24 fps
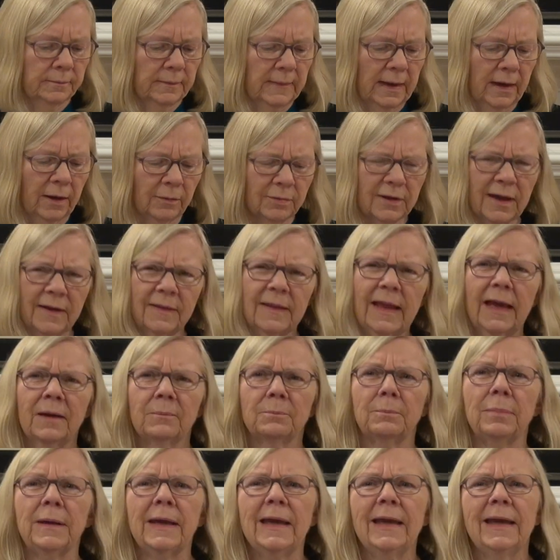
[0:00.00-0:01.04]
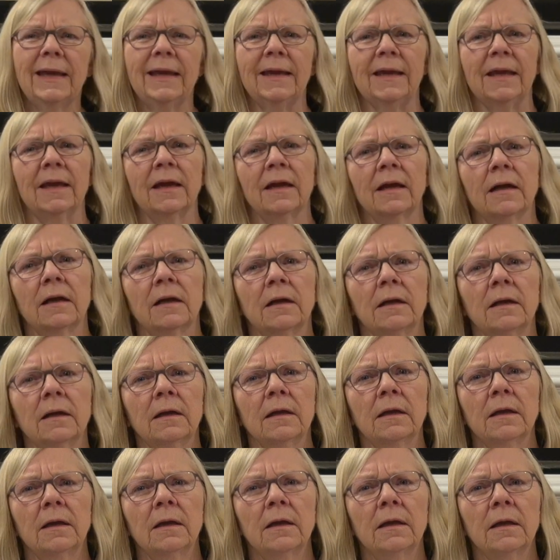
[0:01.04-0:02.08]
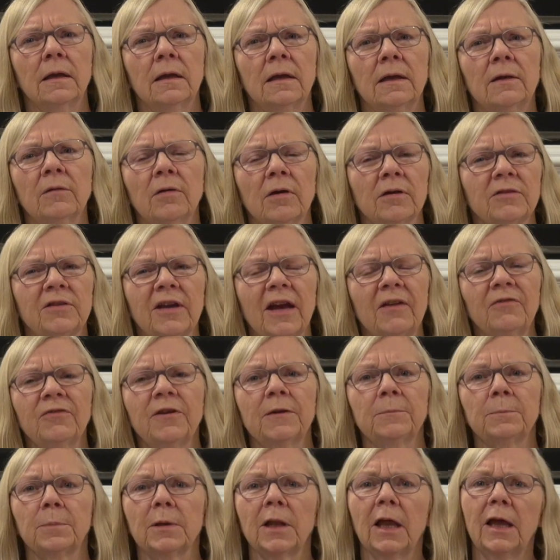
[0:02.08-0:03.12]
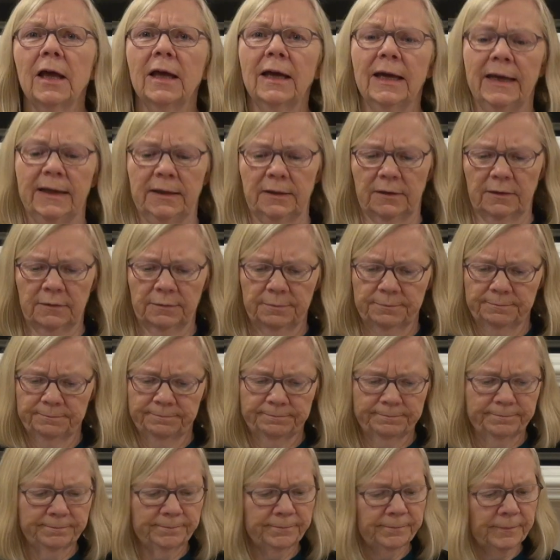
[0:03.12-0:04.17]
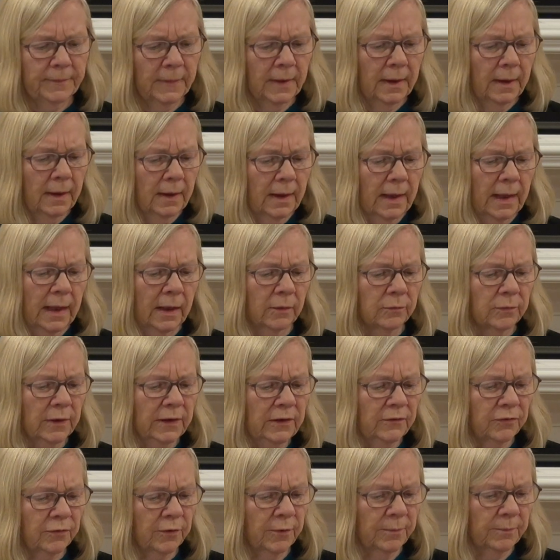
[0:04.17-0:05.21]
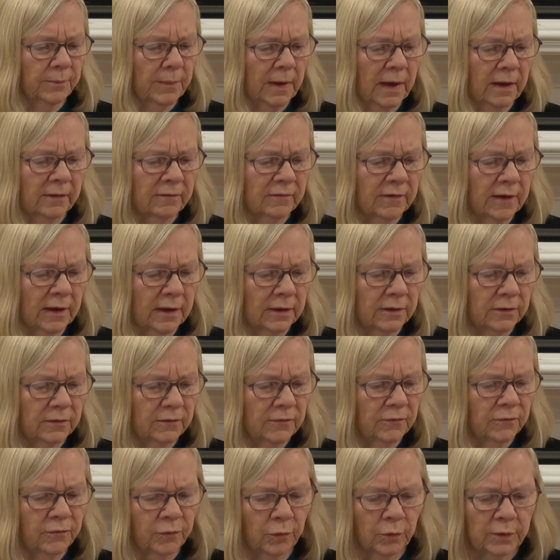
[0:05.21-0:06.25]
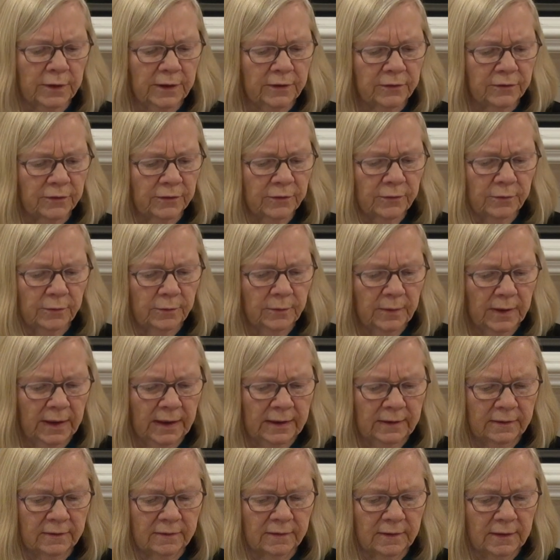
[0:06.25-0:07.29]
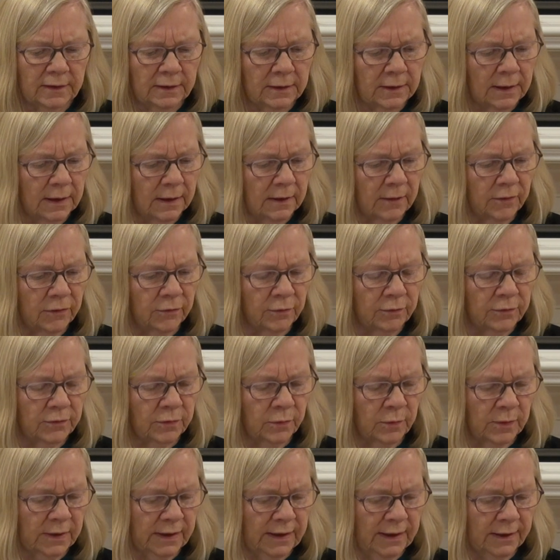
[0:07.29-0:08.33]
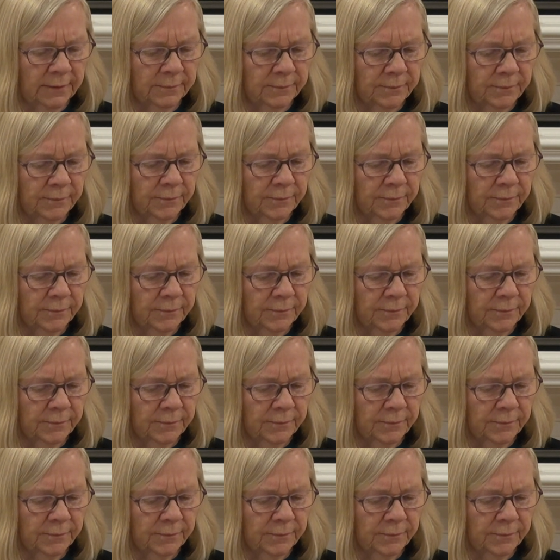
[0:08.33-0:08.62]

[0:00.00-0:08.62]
How can that be? You are deaf and blind. I'll read from Isaiah forty-two, eighteen through twenty.